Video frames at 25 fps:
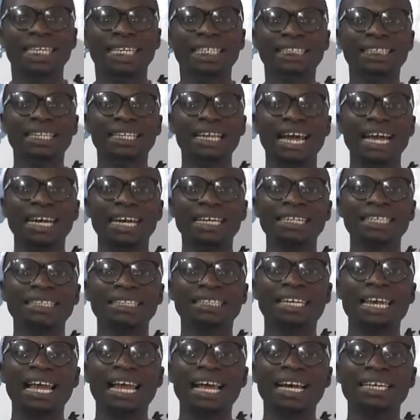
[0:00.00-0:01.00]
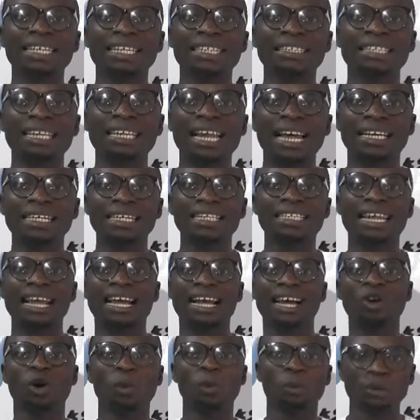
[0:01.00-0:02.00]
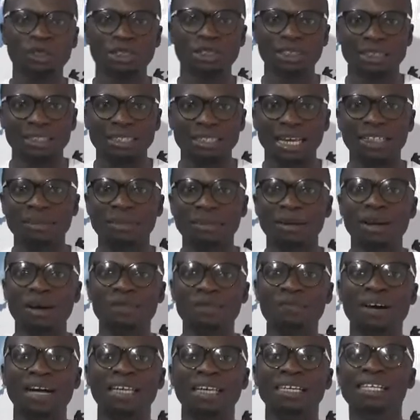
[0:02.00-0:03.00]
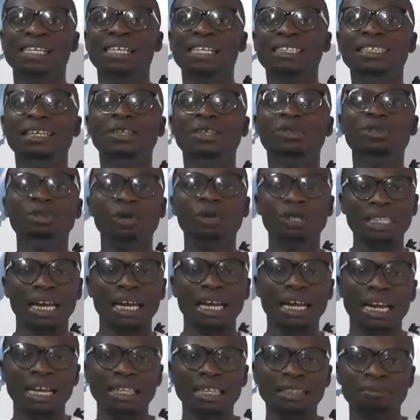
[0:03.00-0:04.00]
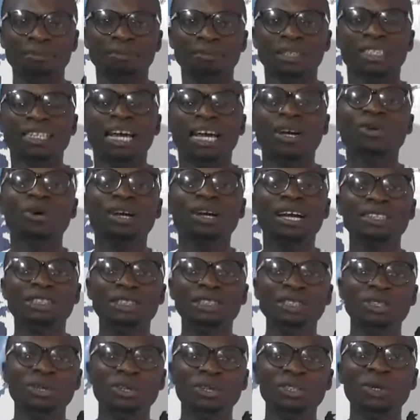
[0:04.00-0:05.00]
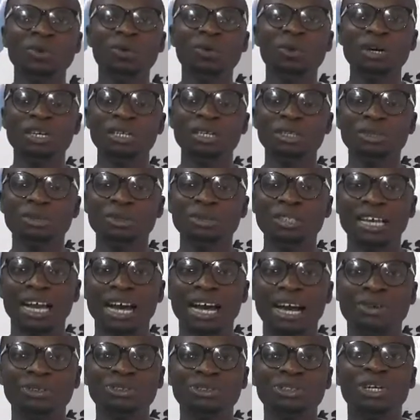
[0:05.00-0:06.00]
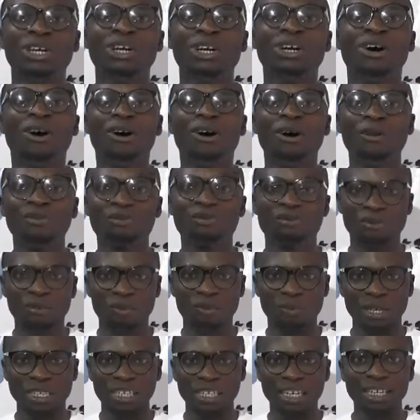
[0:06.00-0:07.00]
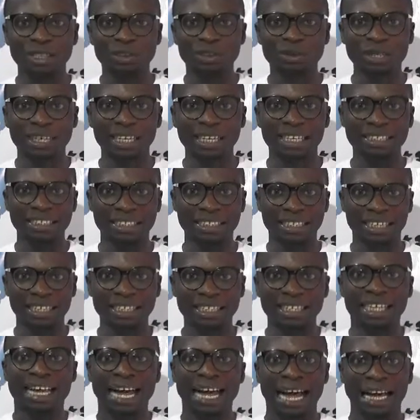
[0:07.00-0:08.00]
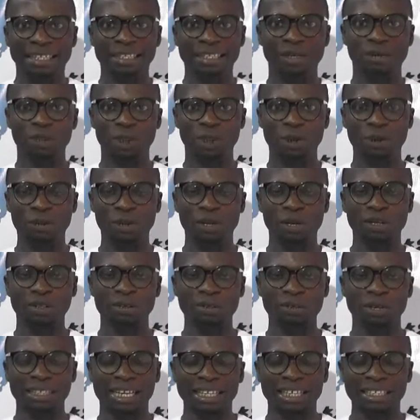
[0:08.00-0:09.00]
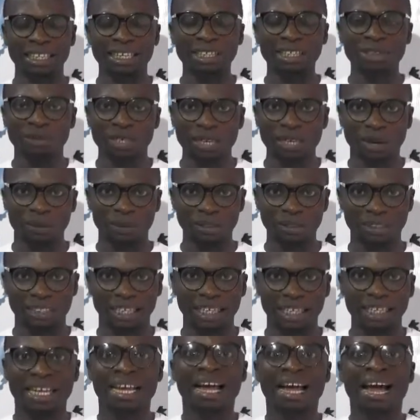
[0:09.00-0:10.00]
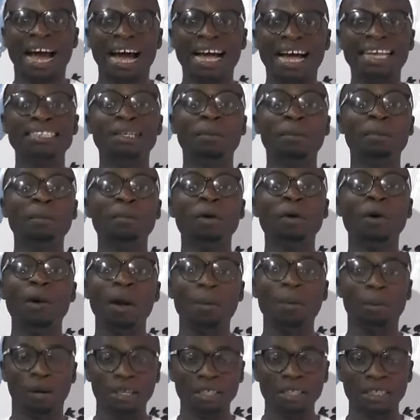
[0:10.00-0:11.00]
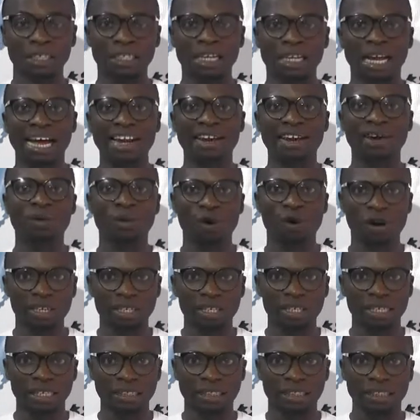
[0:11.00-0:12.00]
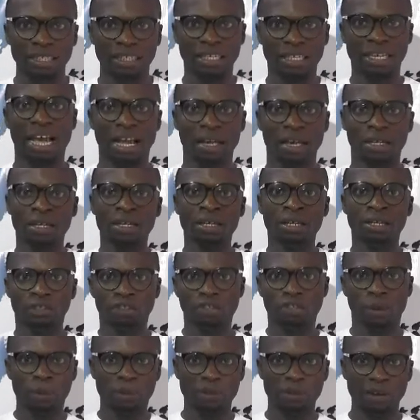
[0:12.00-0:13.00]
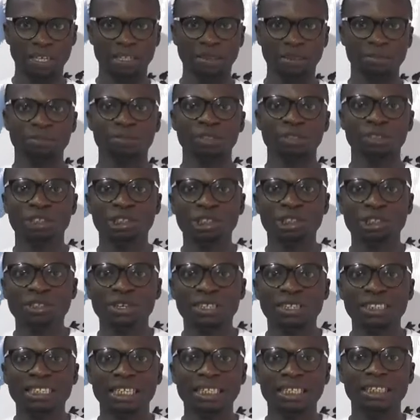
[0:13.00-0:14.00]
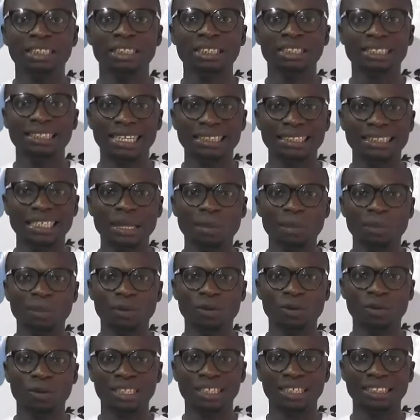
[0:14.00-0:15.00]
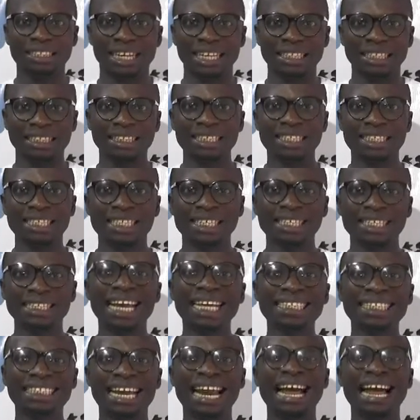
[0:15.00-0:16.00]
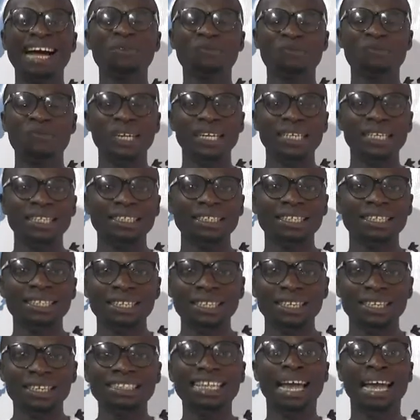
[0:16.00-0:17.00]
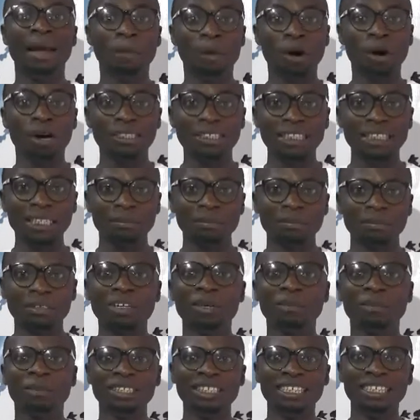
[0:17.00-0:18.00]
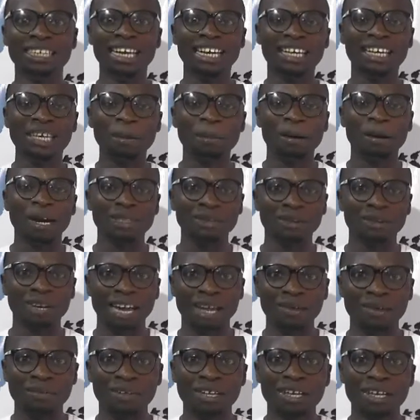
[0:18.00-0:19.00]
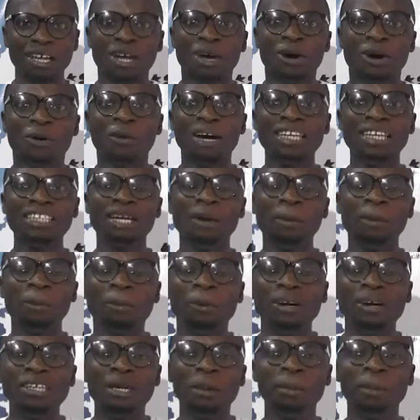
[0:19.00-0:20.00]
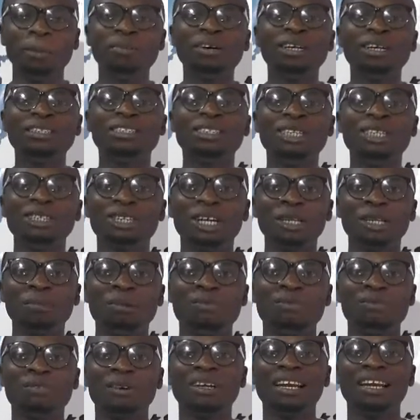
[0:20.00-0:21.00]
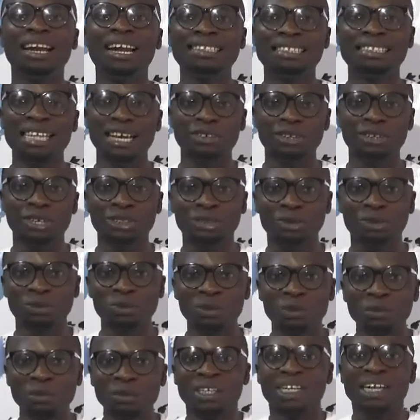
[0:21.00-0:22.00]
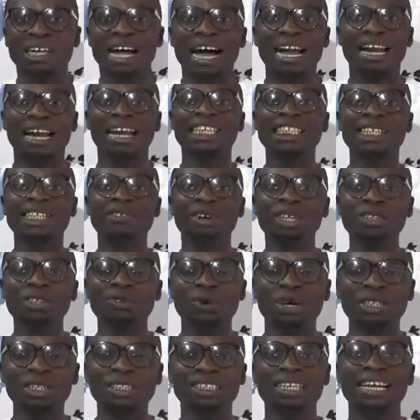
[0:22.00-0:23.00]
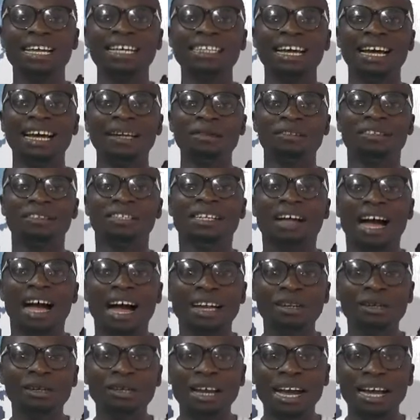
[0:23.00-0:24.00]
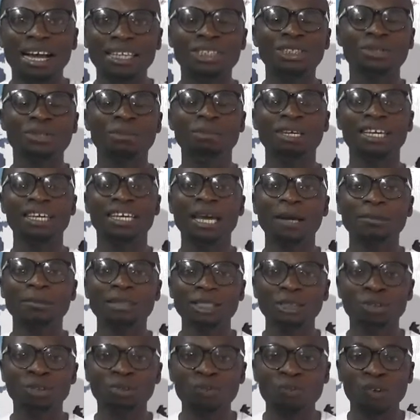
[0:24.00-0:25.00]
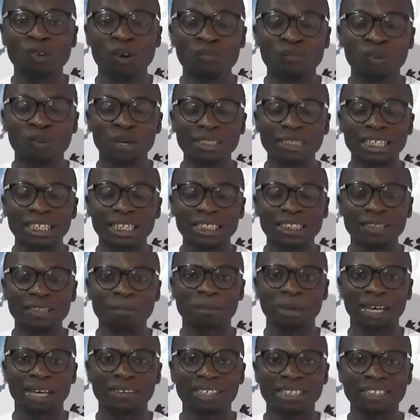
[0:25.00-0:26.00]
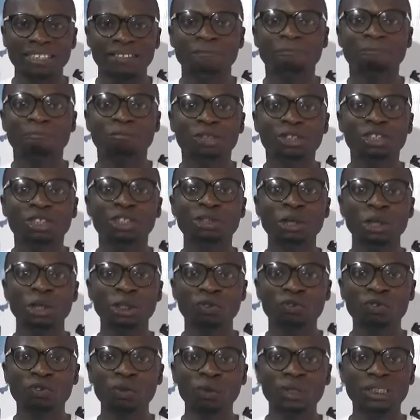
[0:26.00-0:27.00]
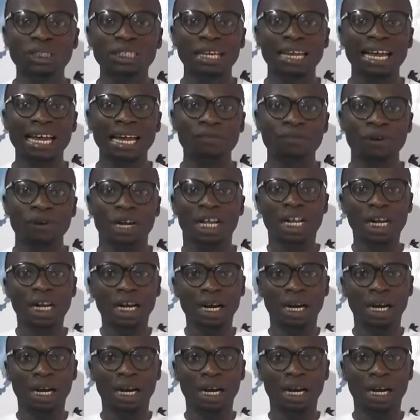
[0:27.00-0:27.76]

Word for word: It's like, it's like, it's like, it's like an opposite. As a matter of fact, they do not align. Now look at Jesus. He walked into the house of when the little girl is dead, and the, the, the, that the little girl was dead, and the people were mourning. And he walked in and said, "Hey, stop crying. She's not dead. She's asleep." What is that? That's loud faith. They mocked him, but the girl came back to life. When they, when they brought Jesus before Lazarus' tomb, and Lazarus was dead and, and has been kept in the tomb for four days, buried, Jesus screamed with a loud voice,